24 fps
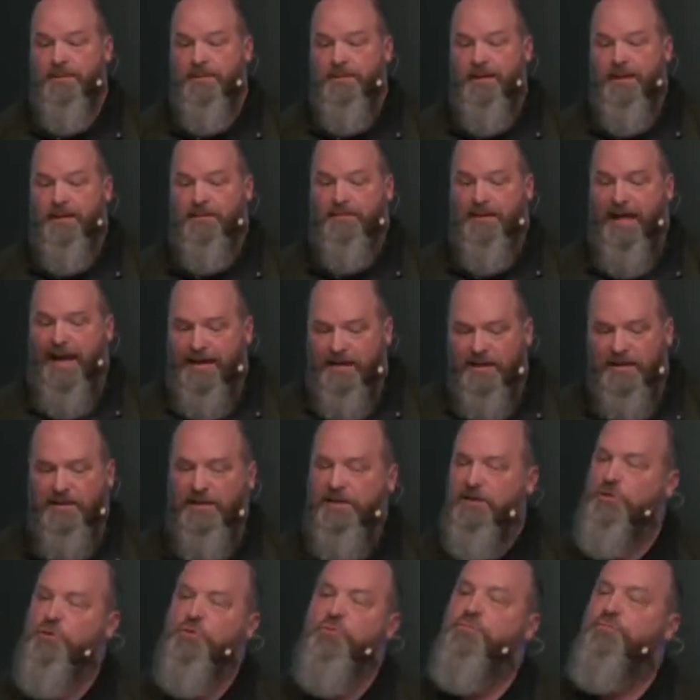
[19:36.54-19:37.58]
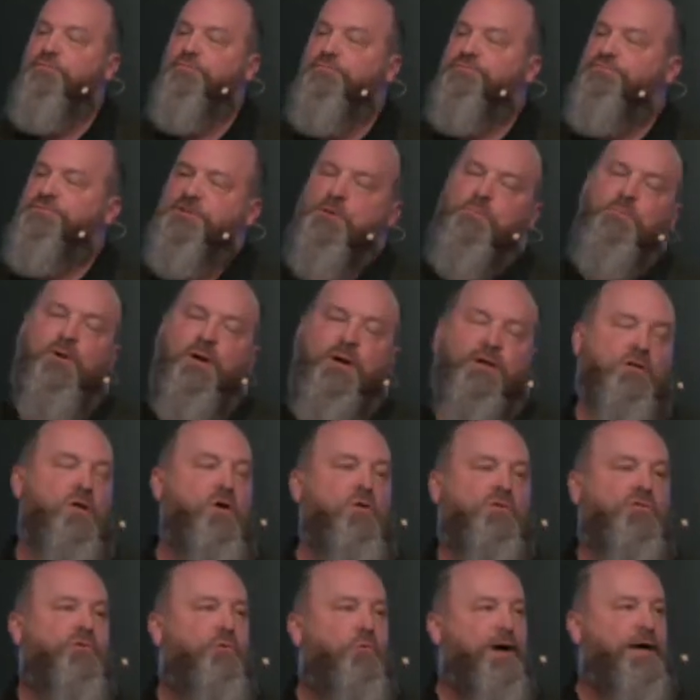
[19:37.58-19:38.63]
And likely you've somewhere
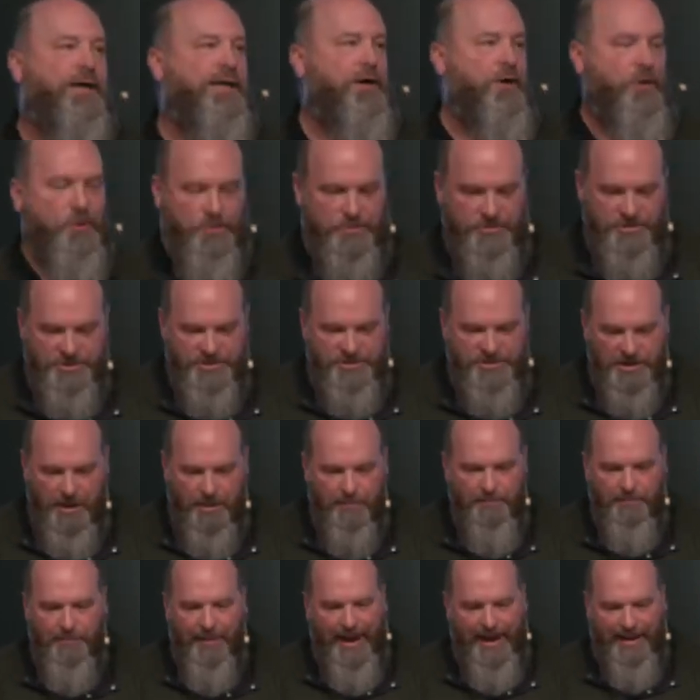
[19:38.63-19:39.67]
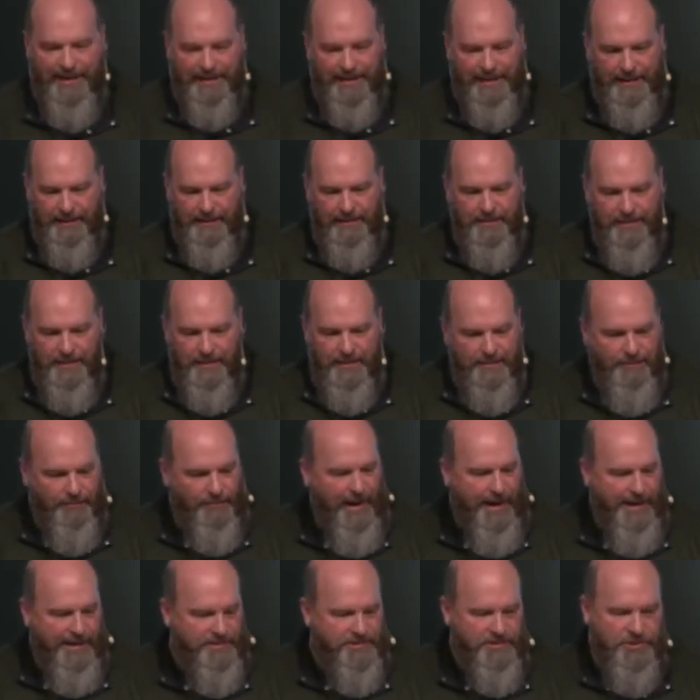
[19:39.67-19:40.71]
along the way heard somebody,
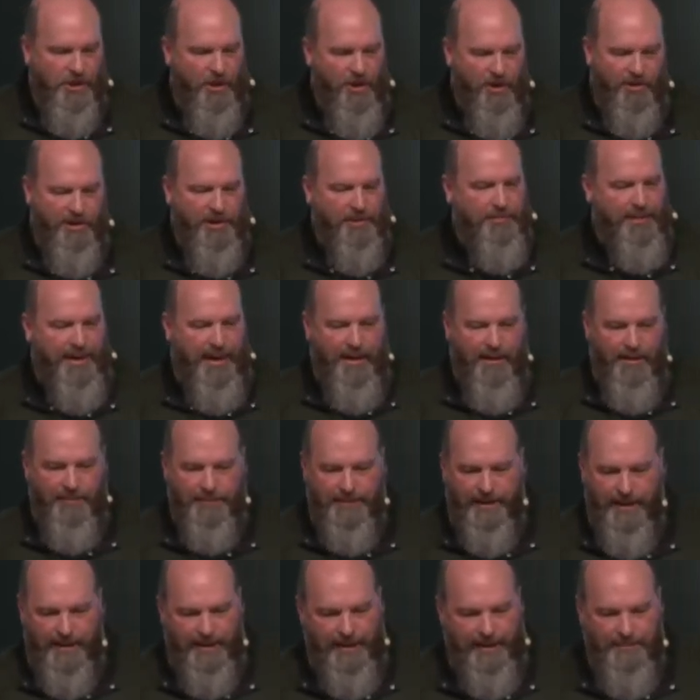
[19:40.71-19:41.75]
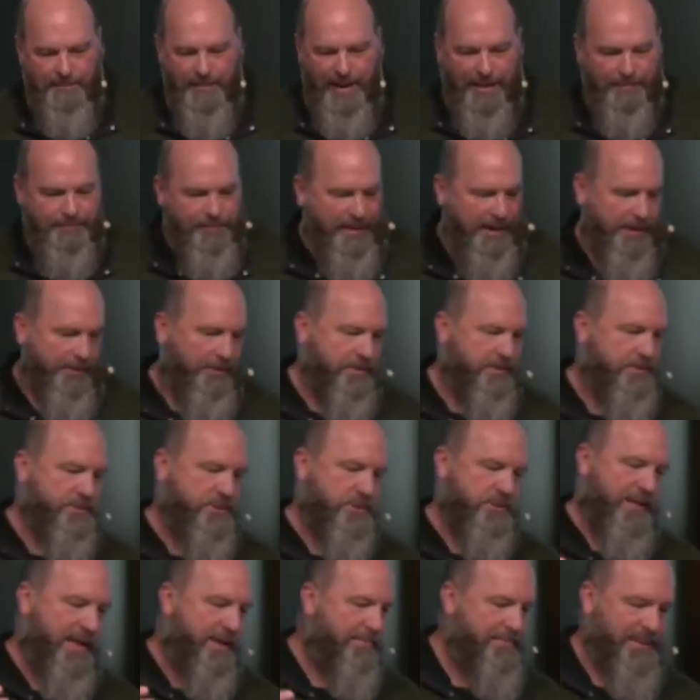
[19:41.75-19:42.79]
right, talk about, hey, my parents
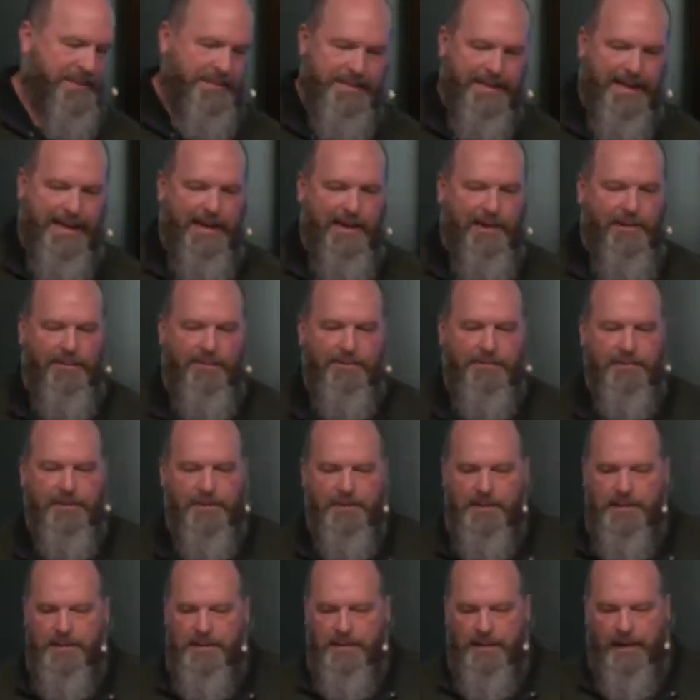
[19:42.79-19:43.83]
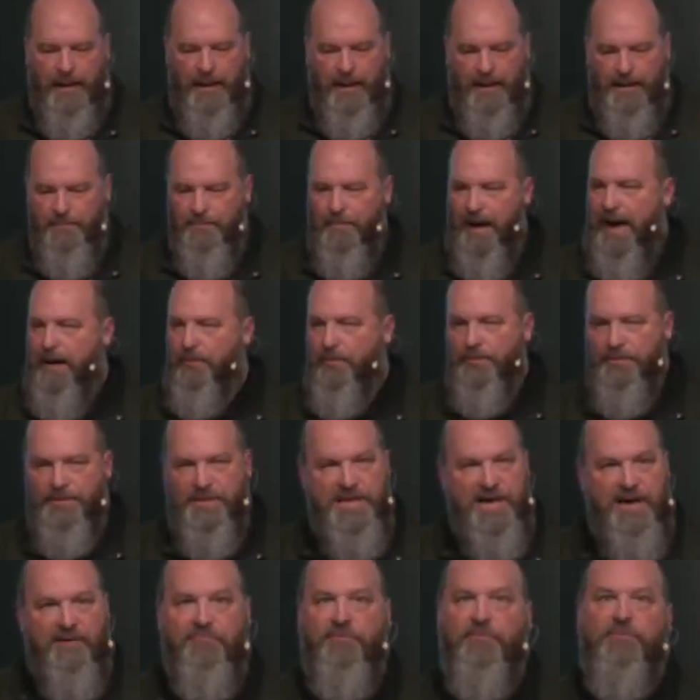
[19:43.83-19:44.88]
let me down. I will
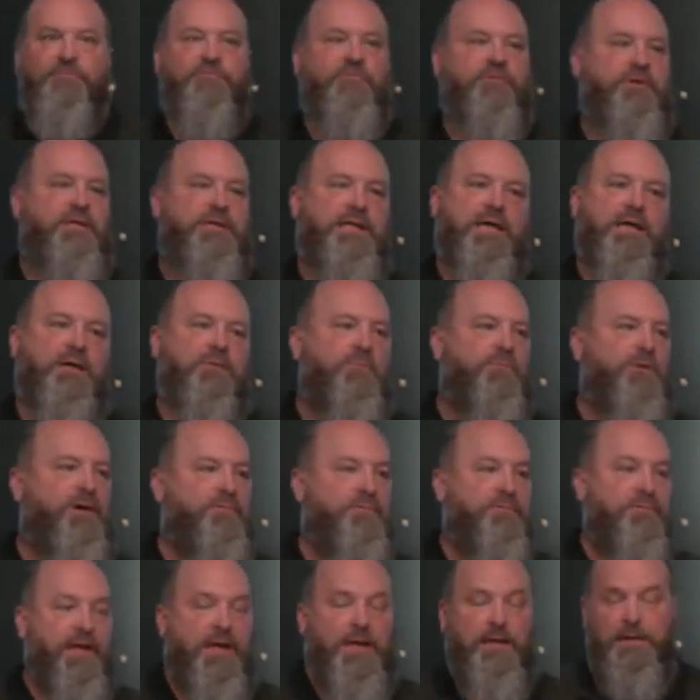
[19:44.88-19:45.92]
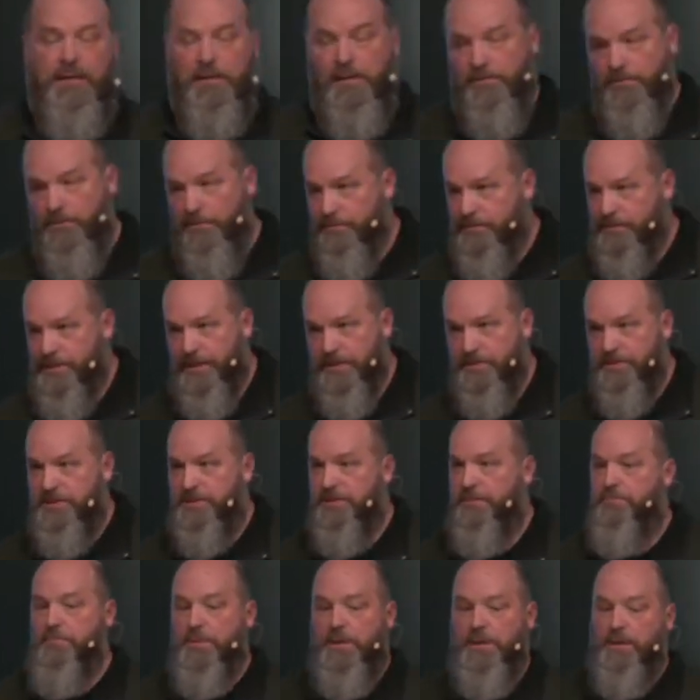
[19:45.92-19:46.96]
never forget what they either did to
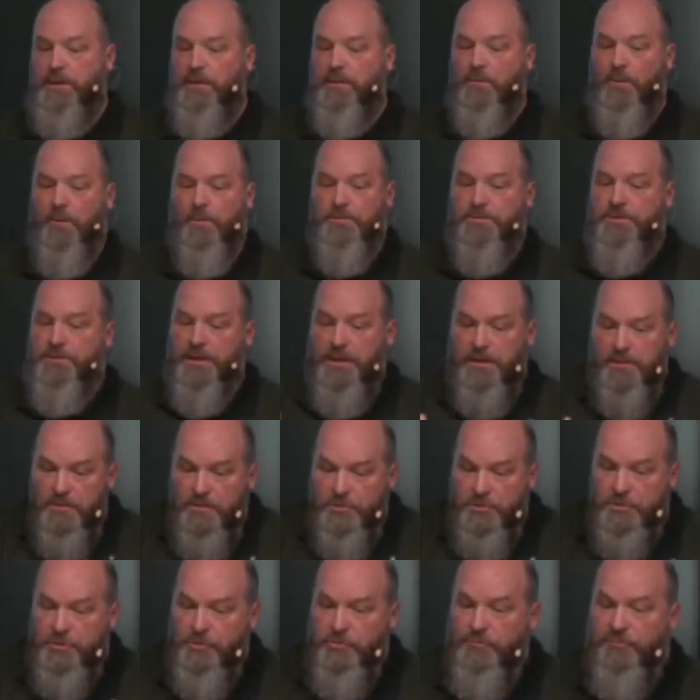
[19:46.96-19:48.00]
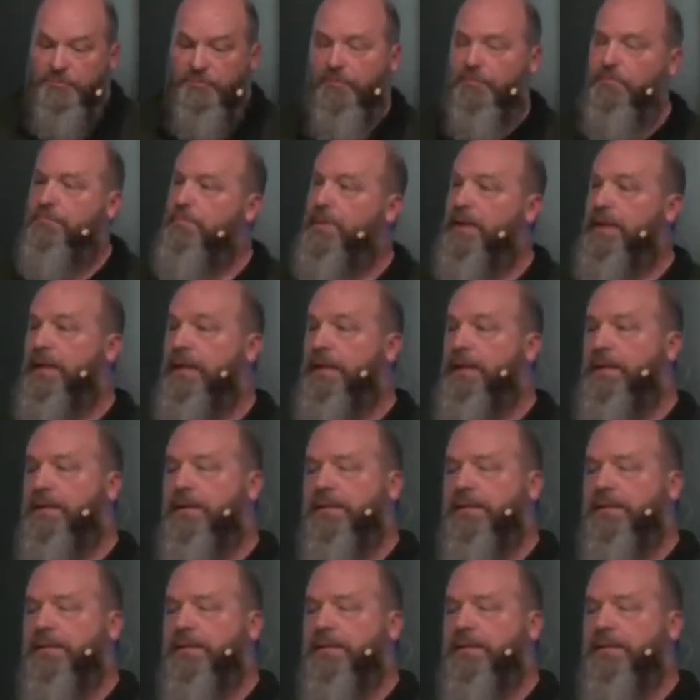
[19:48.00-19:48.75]
me or didn't do for me.